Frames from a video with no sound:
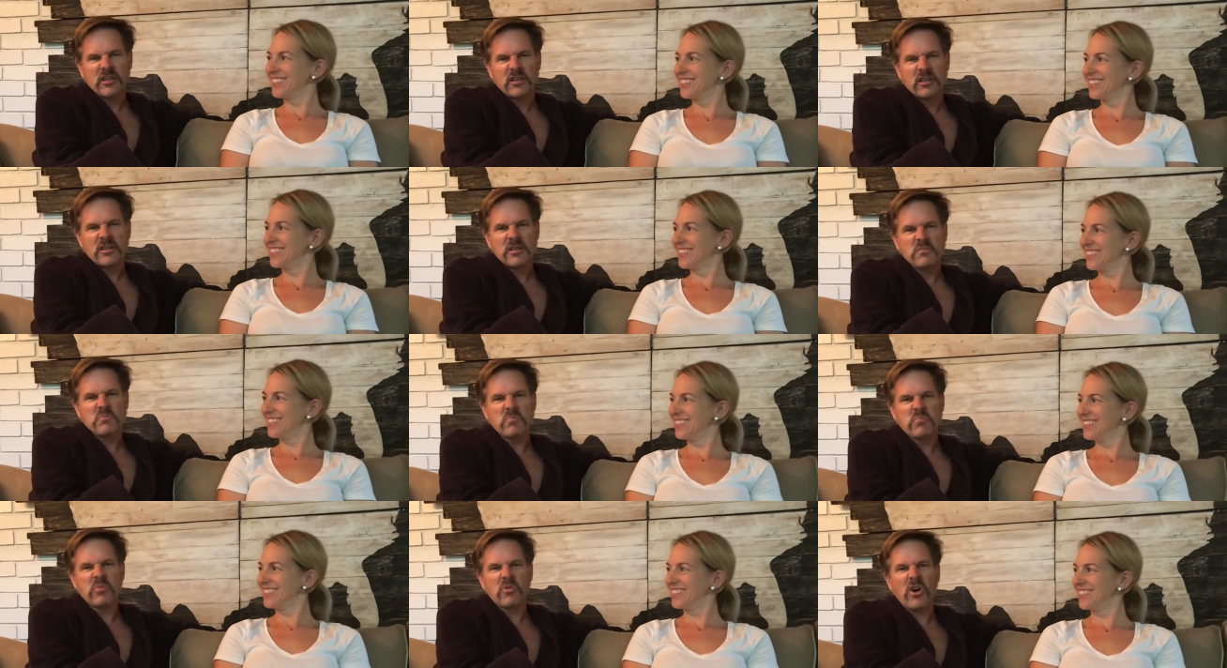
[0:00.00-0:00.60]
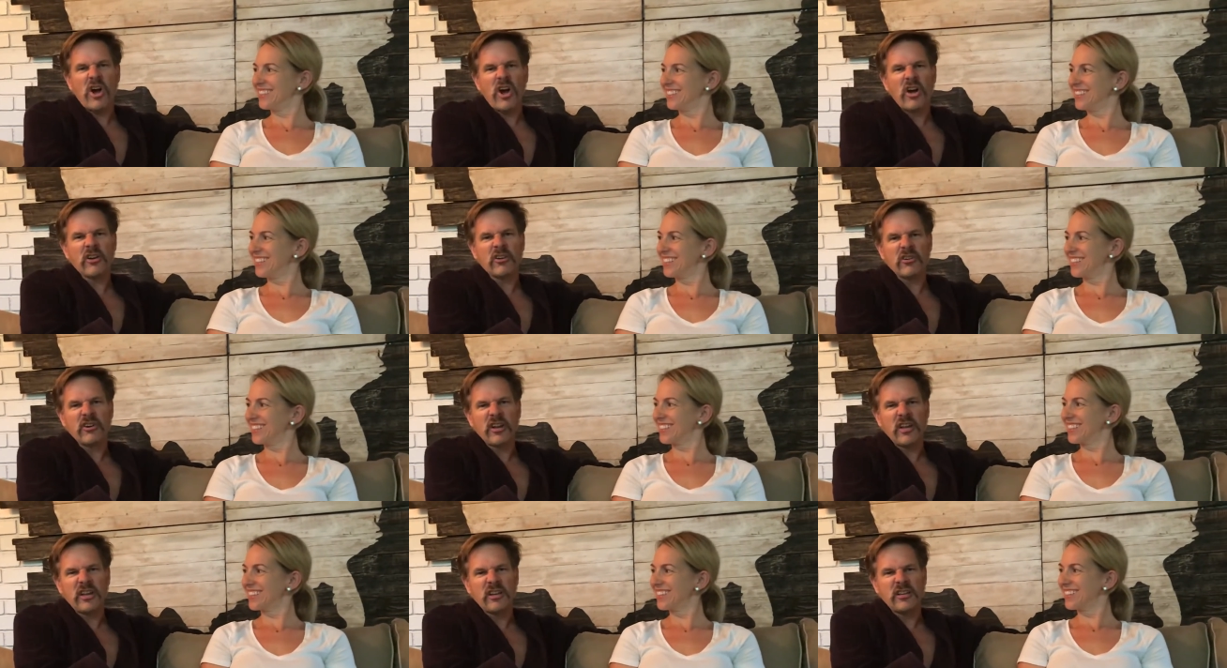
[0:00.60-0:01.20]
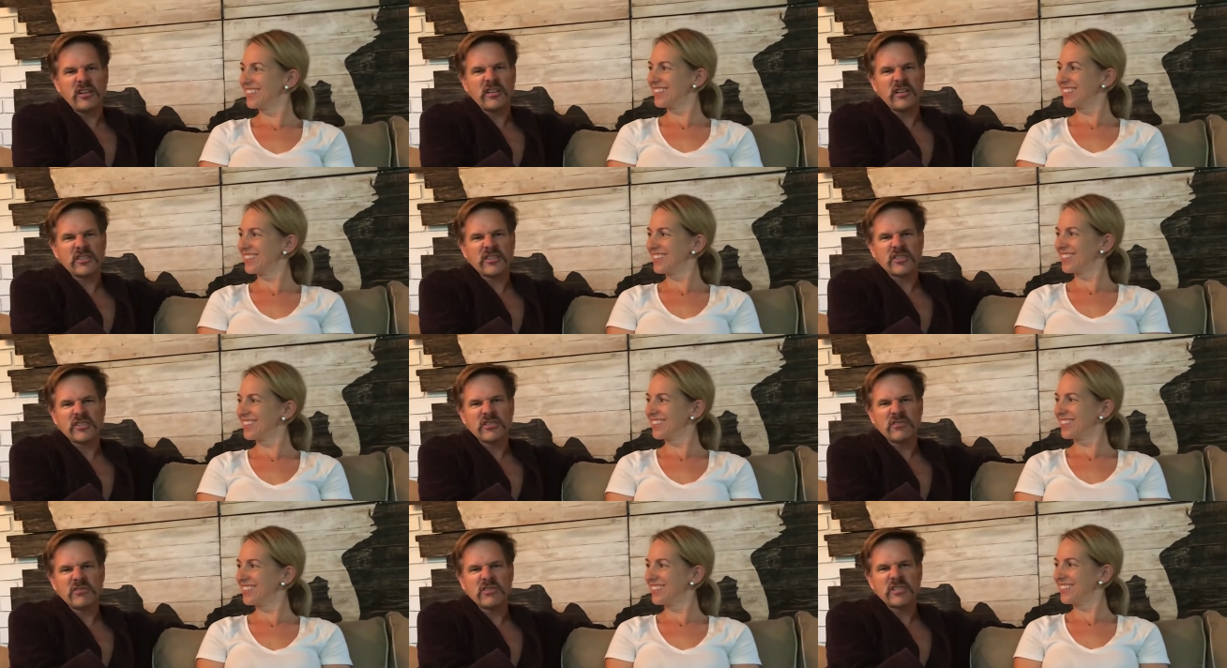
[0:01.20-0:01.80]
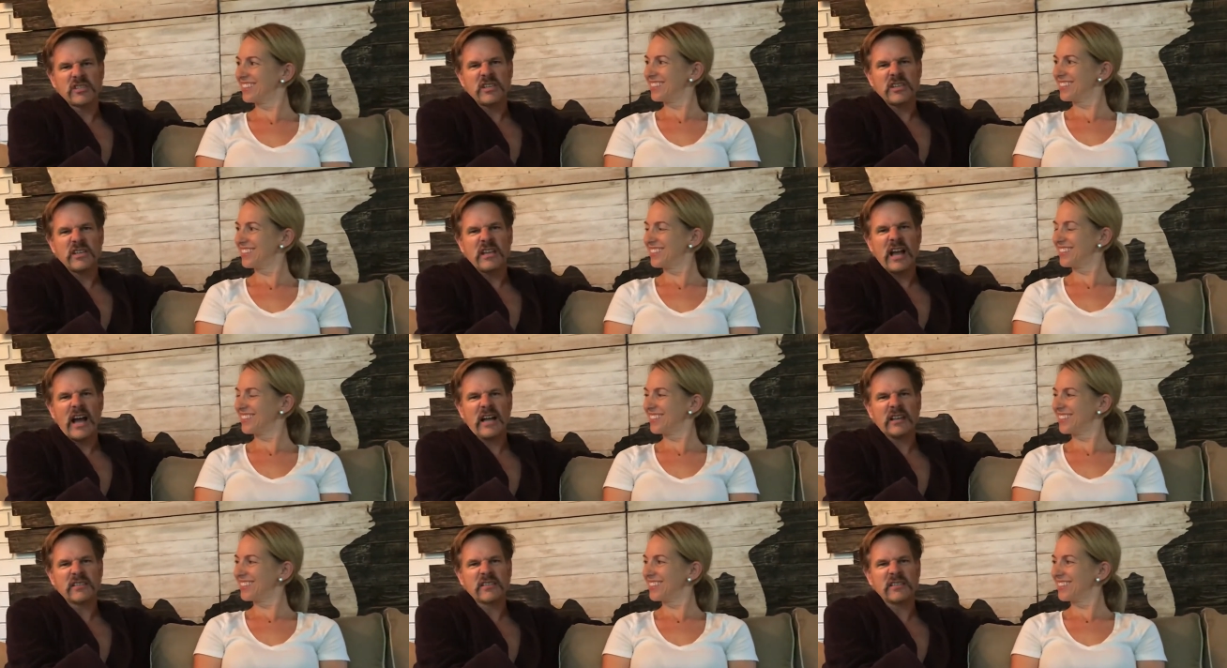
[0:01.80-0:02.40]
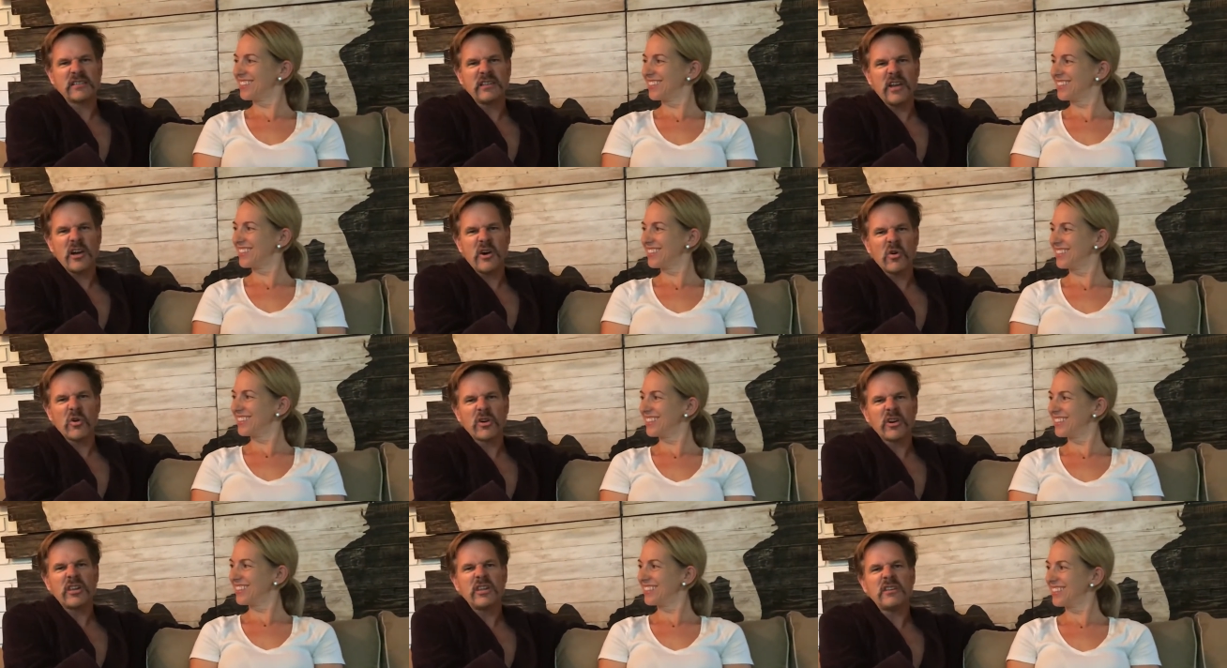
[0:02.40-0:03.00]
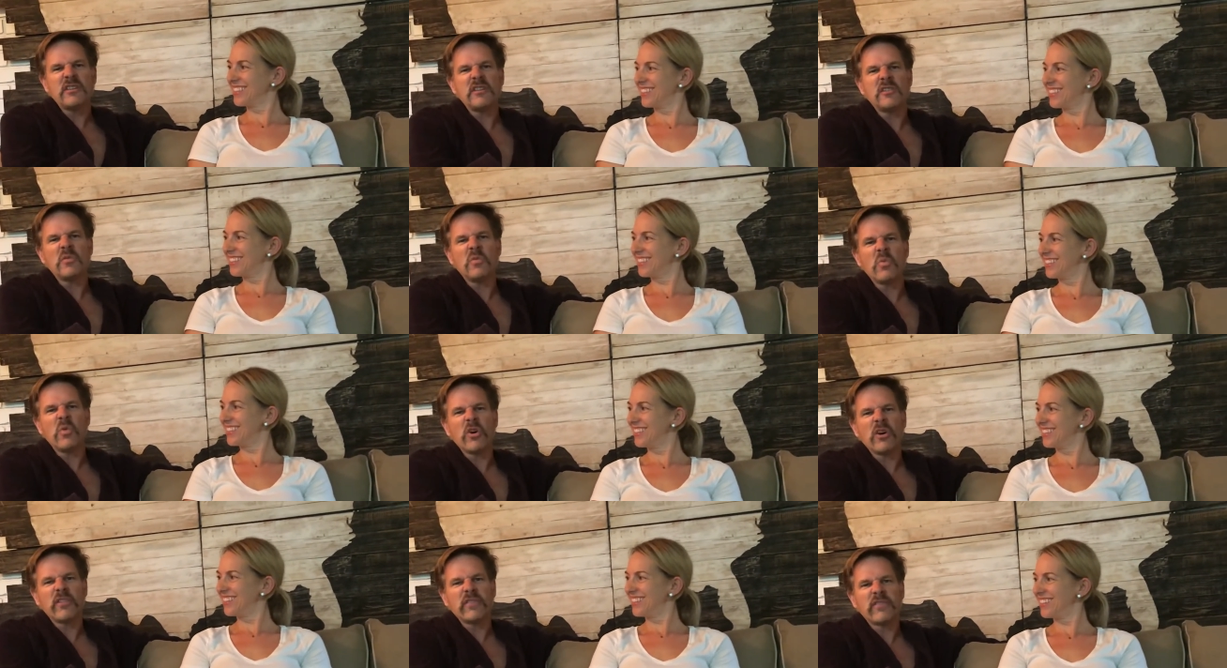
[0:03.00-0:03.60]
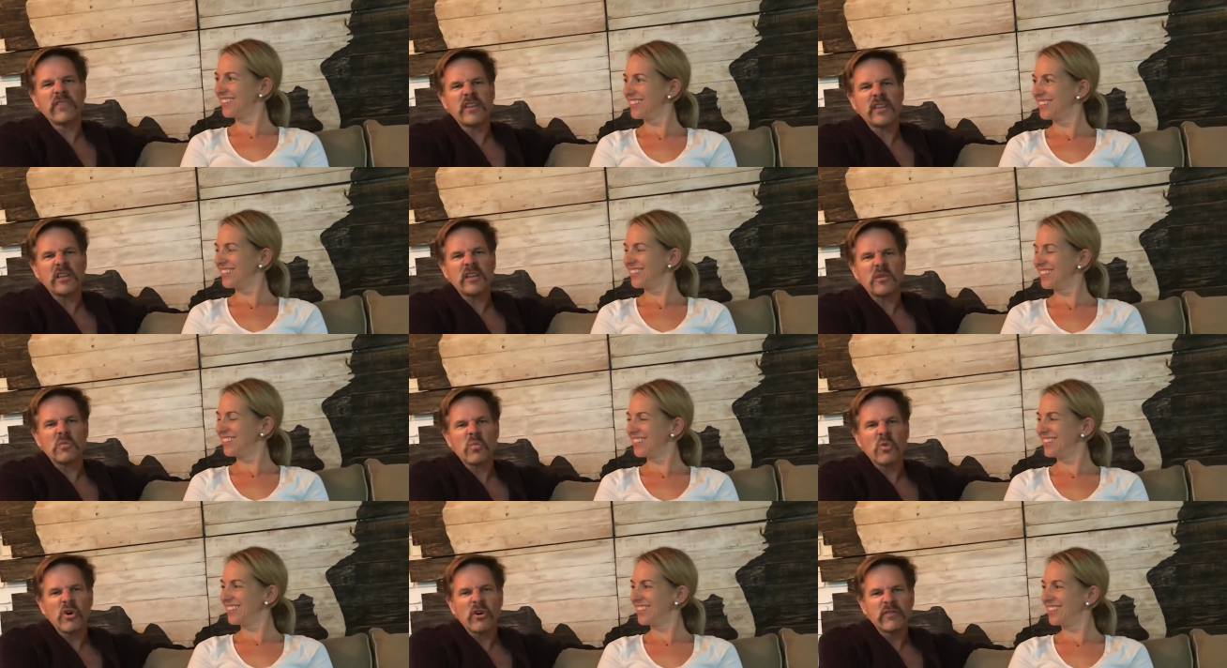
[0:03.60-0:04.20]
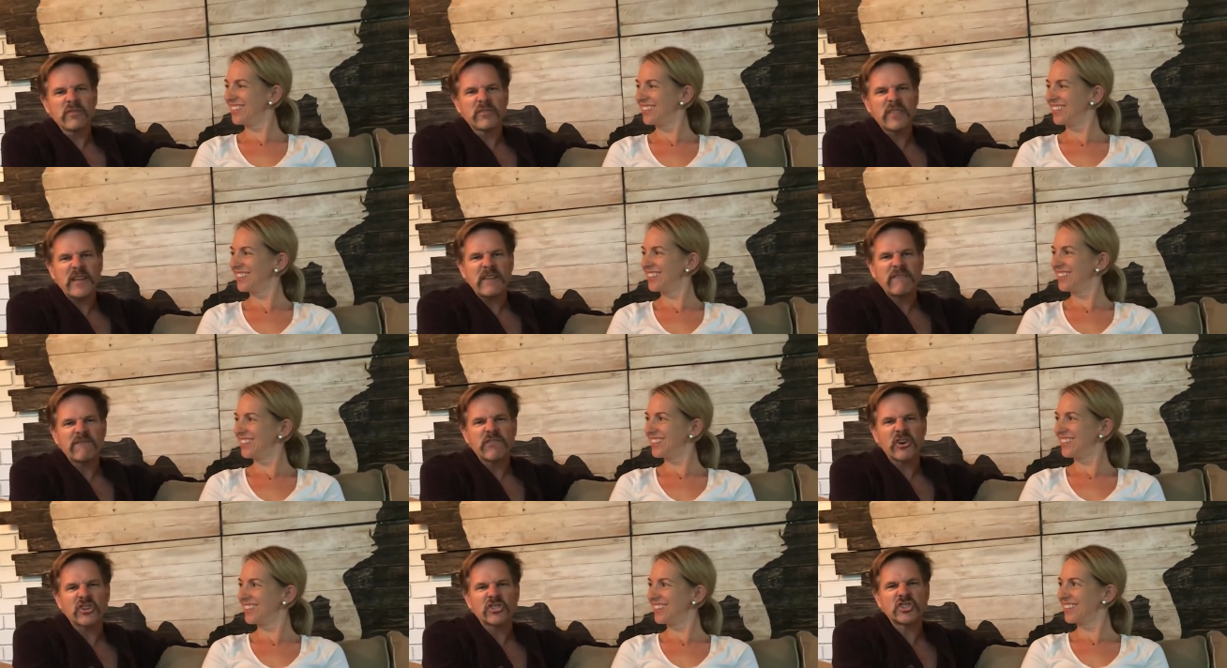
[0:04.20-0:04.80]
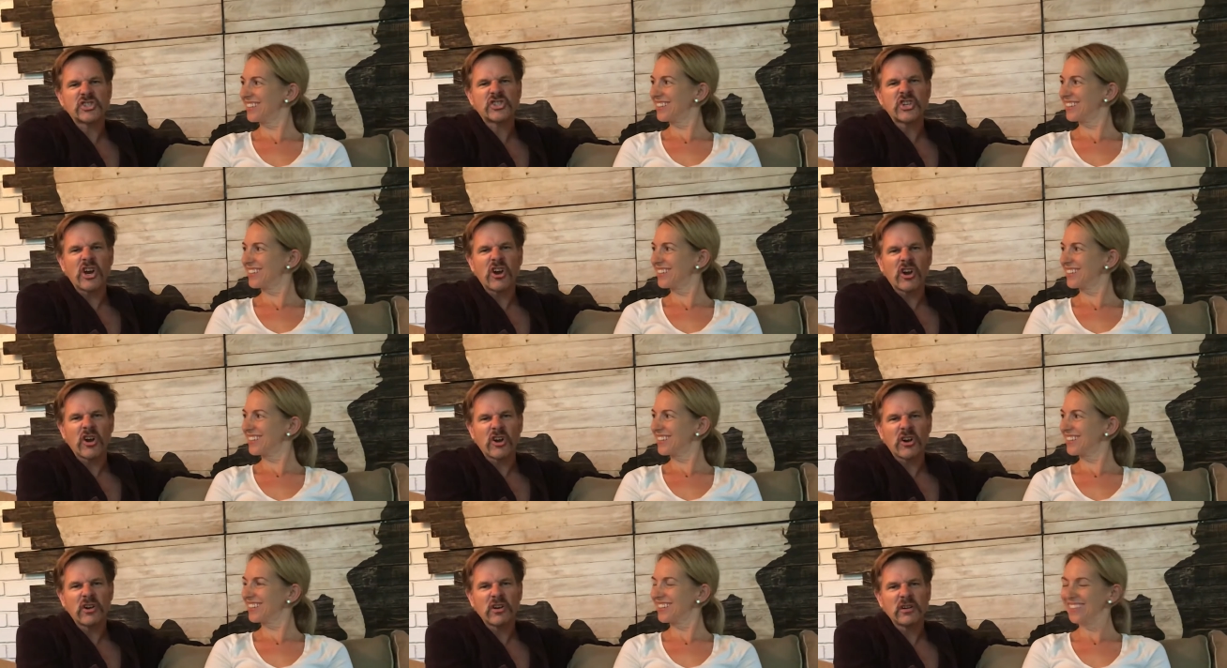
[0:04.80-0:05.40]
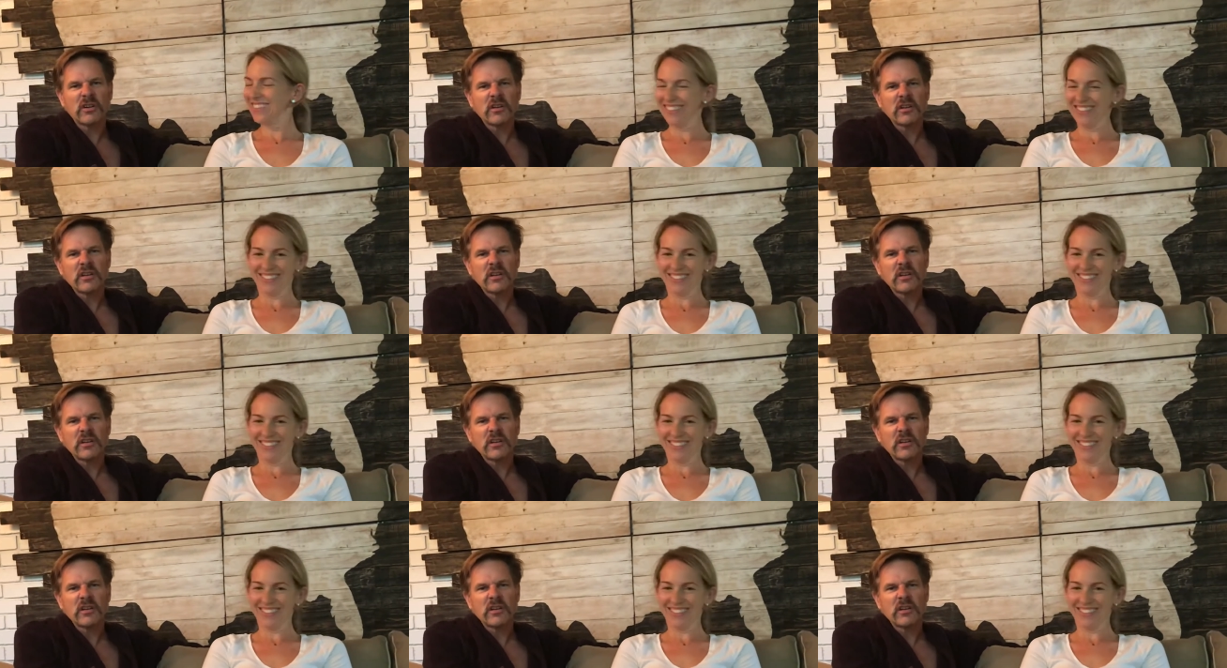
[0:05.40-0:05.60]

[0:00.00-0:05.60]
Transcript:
Speaker 1: he brought her in, and as soon as he got to know her, he knew one thing and one thing for sure.